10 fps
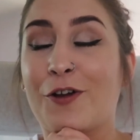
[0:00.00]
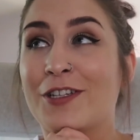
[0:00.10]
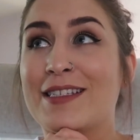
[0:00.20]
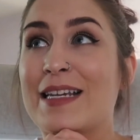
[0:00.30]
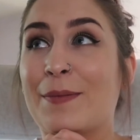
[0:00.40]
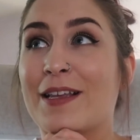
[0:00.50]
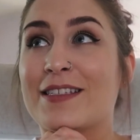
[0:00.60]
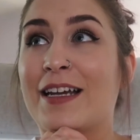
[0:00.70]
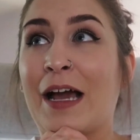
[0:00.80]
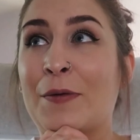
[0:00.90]
I couldn't sleep
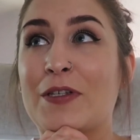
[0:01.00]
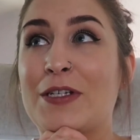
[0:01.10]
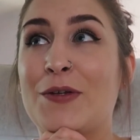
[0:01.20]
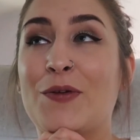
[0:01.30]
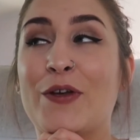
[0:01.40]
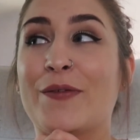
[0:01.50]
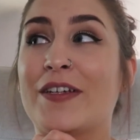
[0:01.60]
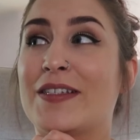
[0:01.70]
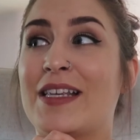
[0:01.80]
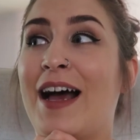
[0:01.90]
last night. I was too
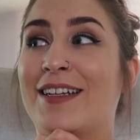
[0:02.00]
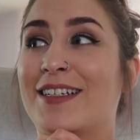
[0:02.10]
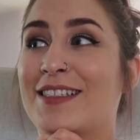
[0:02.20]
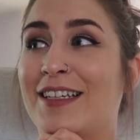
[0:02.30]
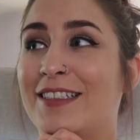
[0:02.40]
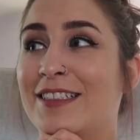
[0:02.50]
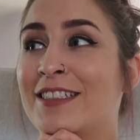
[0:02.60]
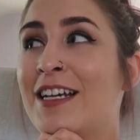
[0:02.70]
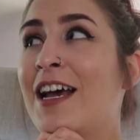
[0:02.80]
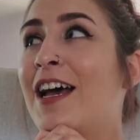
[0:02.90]
nervous and excited,